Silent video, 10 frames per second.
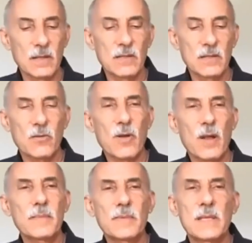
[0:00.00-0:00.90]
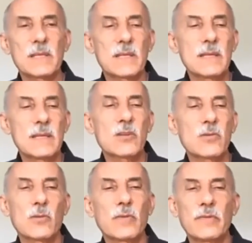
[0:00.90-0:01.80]
describes his
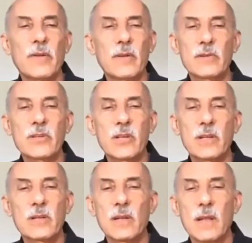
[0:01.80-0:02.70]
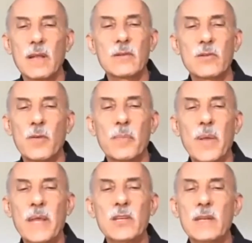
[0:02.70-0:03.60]
initial revulsion to a
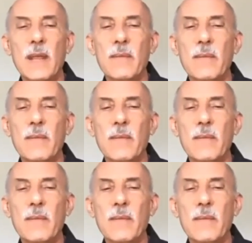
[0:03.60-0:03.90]
patient named